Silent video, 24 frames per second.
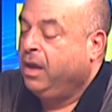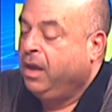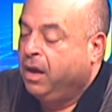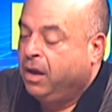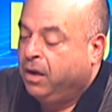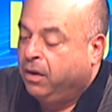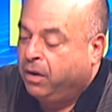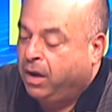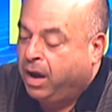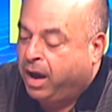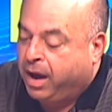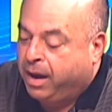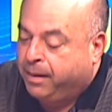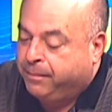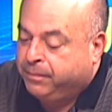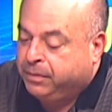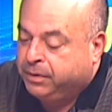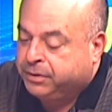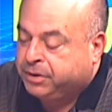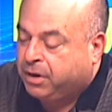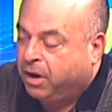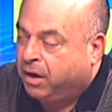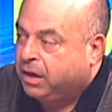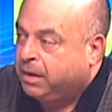
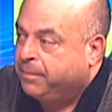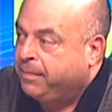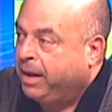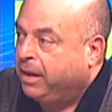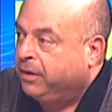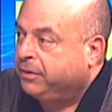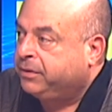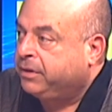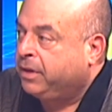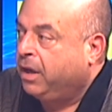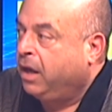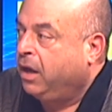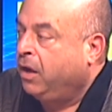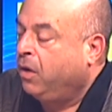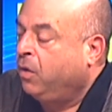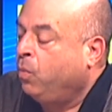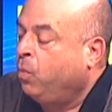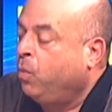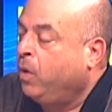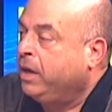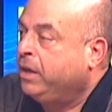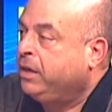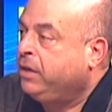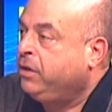Talk about
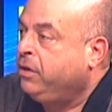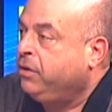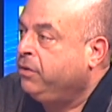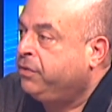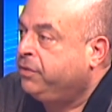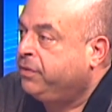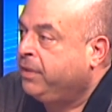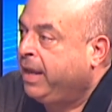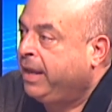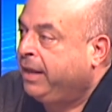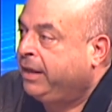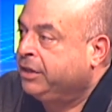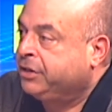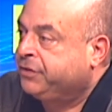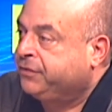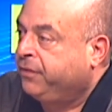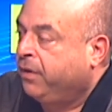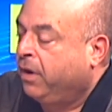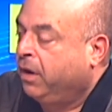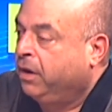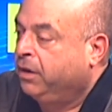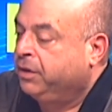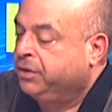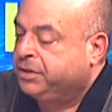what you think as
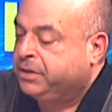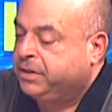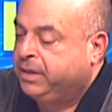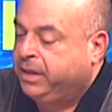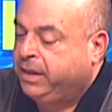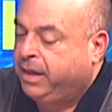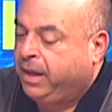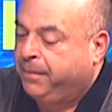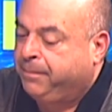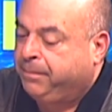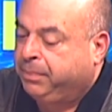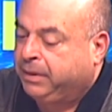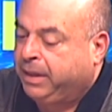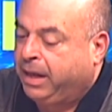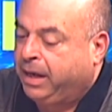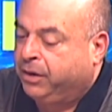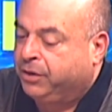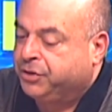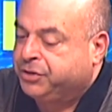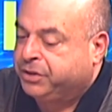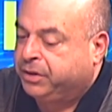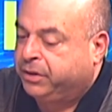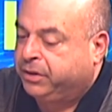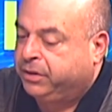far as the
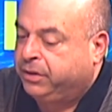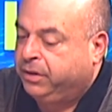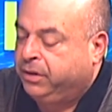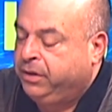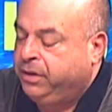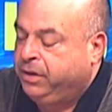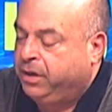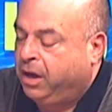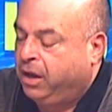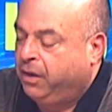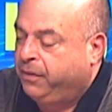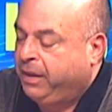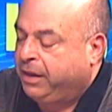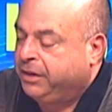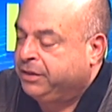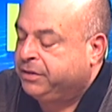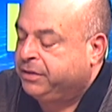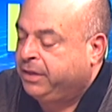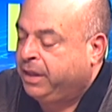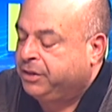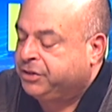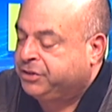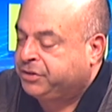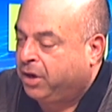players are.
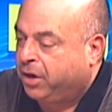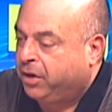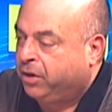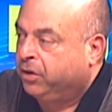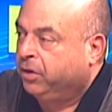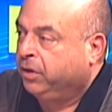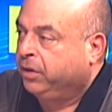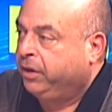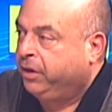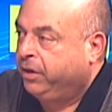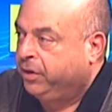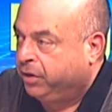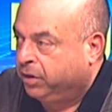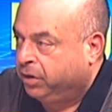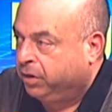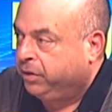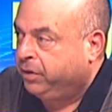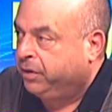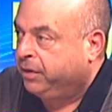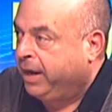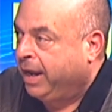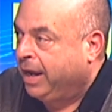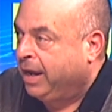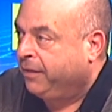They start earlier and
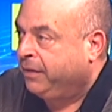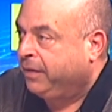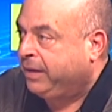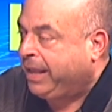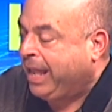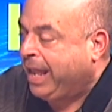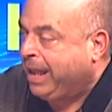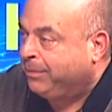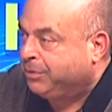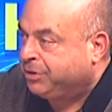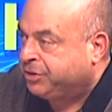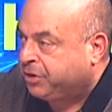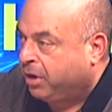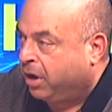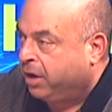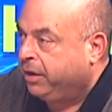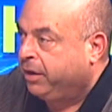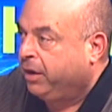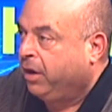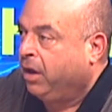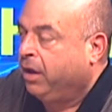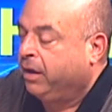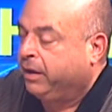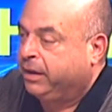earlier now. The games start
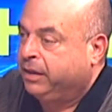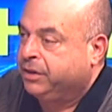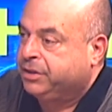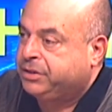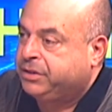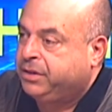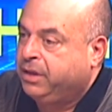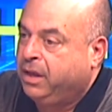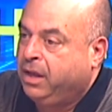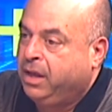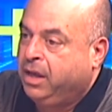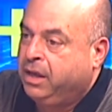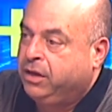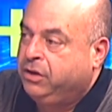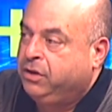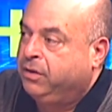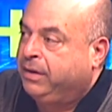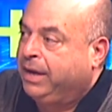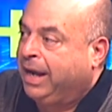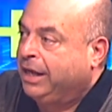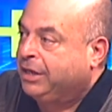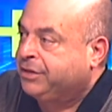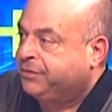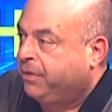in August. Mm-hmm. You
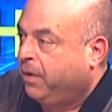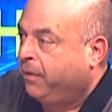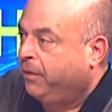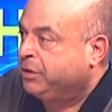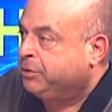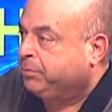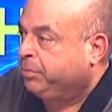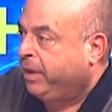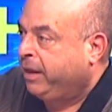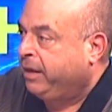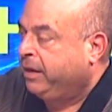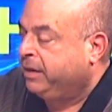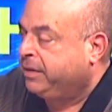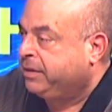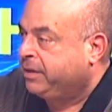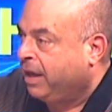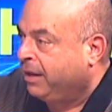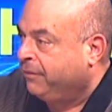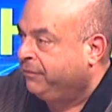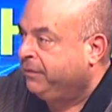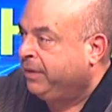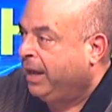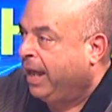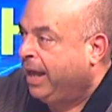guys have always played a
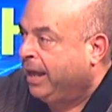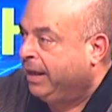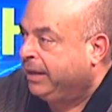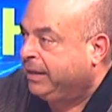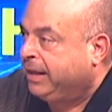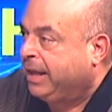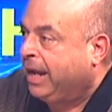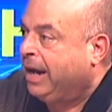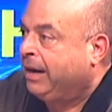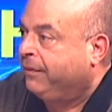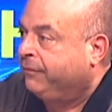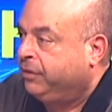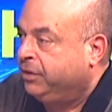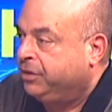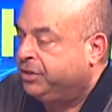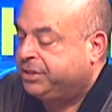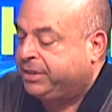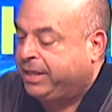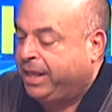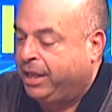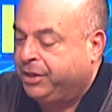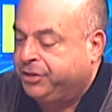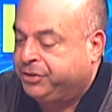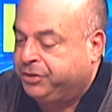tough non-conference
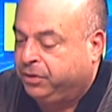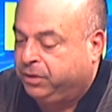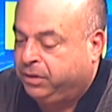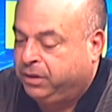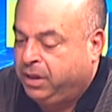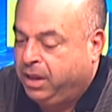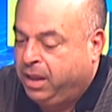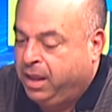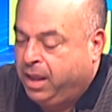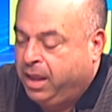schedule.